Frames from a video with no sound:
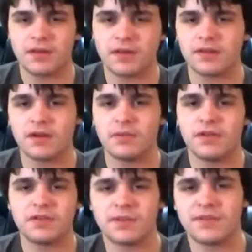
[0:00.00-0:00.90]
because not
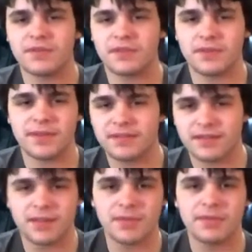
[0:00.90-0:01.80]
once do we ever see him like
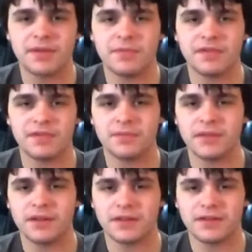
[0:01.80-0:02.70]
slip up in a business
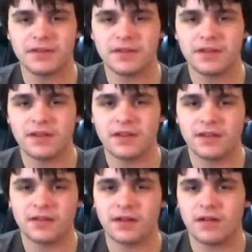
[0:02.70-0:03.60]
meeting, say,
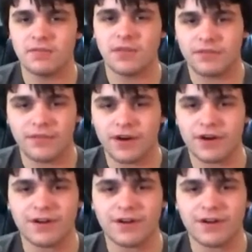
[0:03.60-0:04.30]
motherfucker,